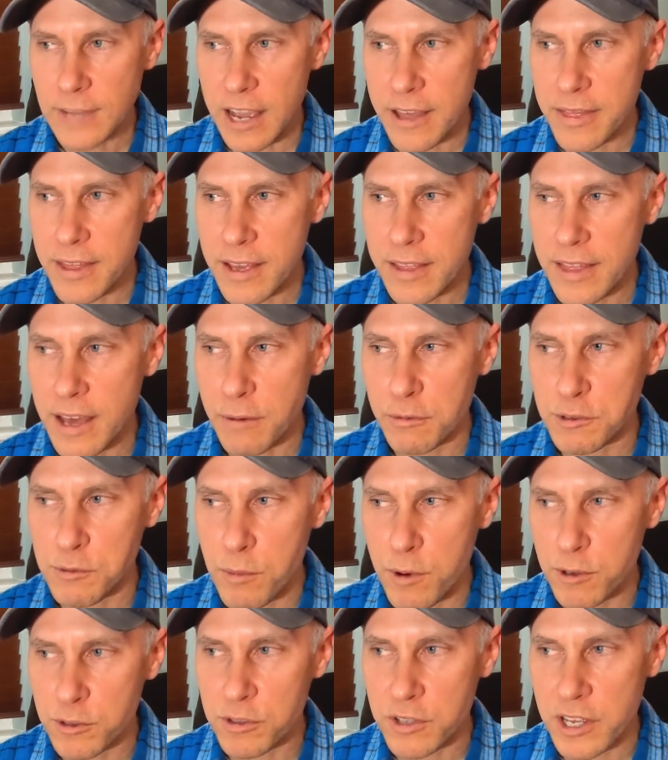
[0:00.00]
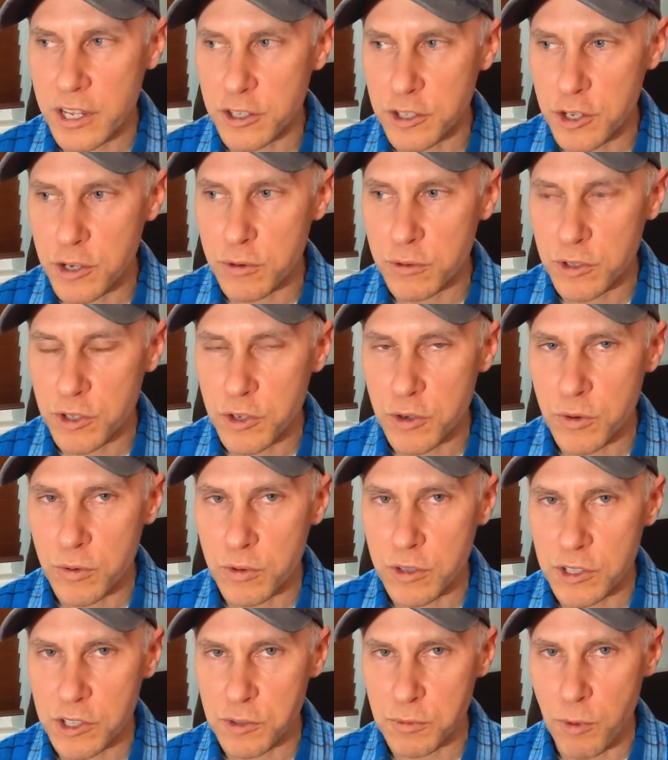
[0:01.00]
I think that was mostly due
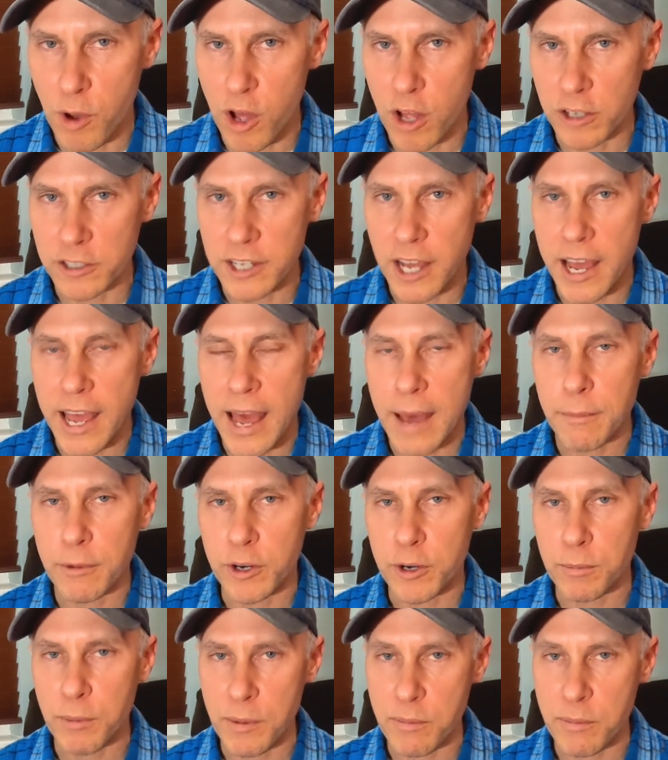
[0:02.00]
to the small diameter,